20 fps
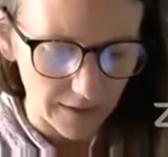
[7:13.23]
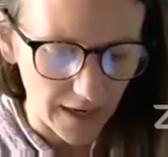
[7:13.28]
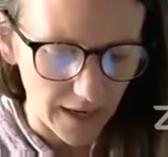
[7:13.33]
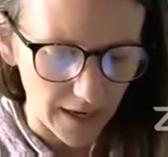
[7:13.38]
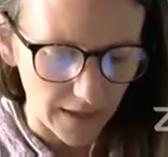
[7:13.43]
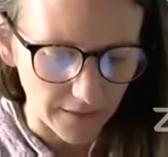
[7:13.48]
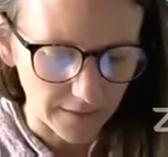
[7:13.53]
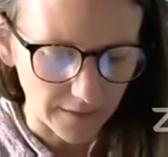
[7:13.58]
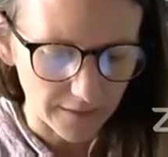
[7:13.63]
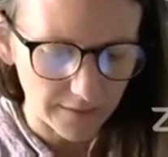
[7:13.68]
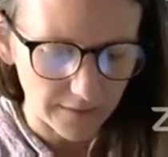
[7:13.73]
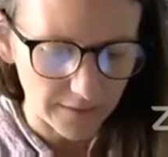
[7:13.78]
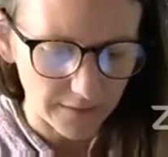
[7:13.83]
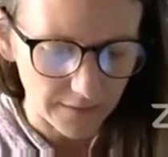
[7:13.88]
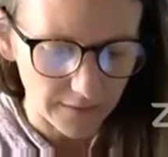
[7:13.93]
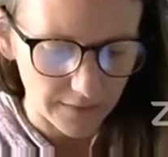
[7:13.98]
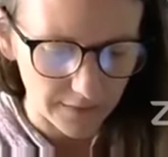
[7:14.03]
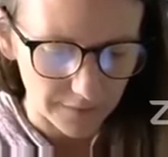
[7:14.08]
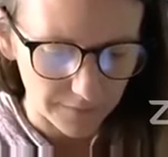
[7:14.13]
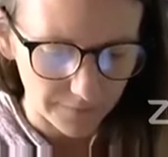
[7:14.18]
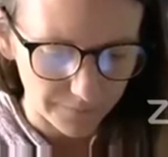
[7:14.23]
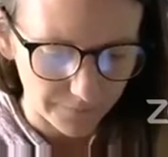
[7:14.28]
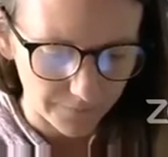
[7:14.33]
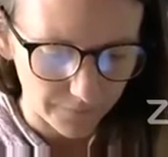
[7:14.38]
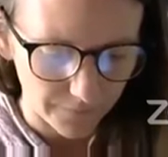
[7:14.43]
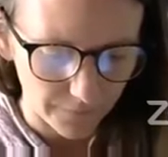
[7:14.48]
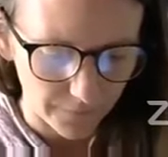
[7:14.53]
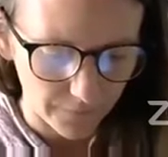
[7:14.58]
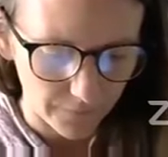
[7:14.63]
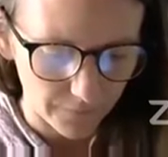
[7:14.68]
Next,
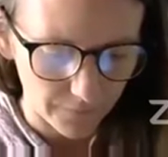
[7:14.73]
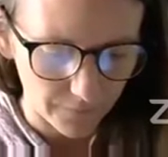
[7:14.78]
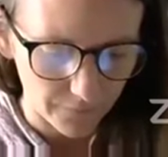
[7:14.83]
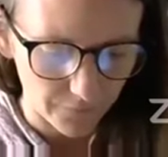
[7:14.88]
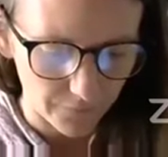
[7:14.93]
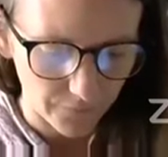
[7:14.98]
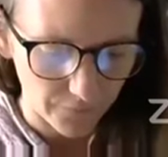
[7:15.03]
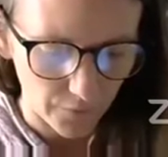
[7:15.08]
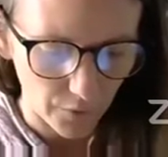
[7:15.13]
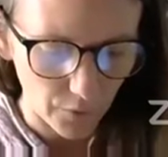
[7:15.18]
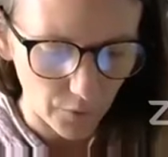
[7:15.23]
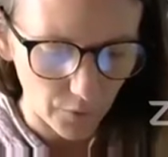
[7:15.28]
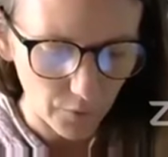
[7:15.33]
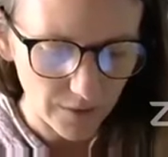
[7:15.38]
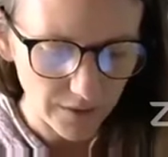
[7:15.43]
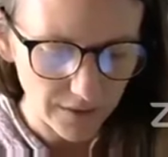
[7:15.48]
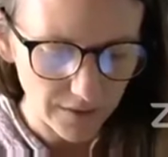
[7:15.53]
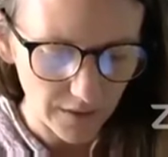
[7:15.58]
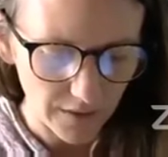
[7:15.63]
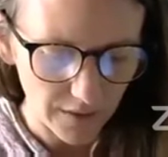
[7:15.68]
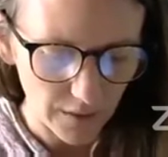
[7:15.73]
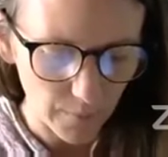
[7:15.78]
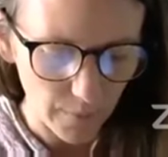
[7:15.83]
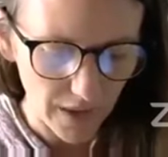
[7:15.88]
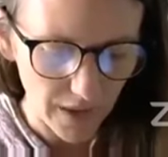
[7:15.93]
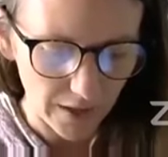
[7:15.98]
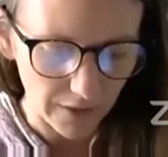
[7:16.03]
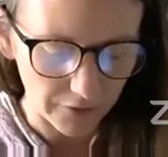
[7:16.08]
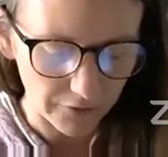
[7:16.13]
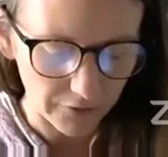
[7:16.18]
focus on the
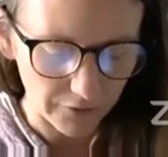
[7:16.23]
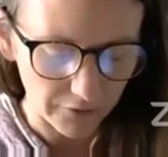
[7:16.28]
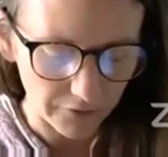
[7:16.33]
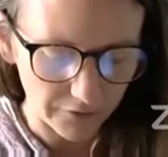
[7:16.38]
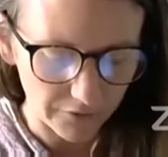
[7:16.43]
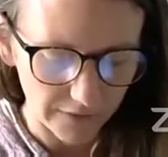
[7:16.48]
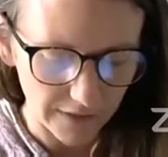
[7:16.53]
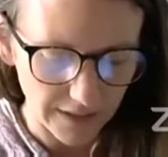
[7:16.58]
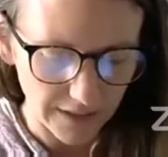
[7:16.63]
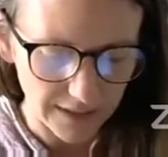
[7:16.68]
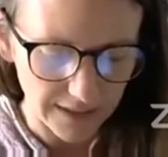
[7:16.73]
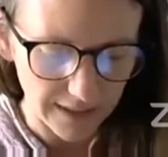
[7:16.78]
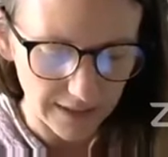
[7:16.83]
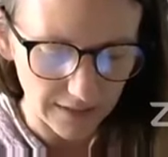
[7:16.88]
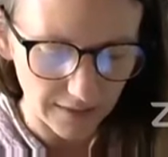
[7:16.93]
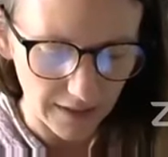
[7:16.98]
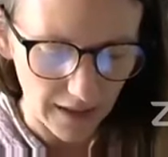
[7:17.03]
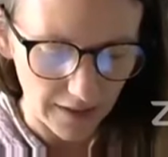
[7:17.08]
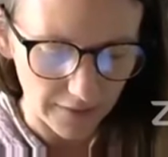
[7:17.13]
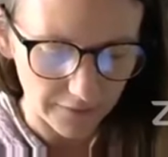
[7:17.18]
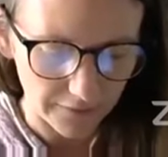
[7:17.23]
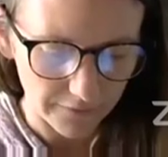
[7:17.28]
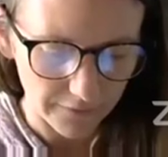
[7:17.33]
petal facing left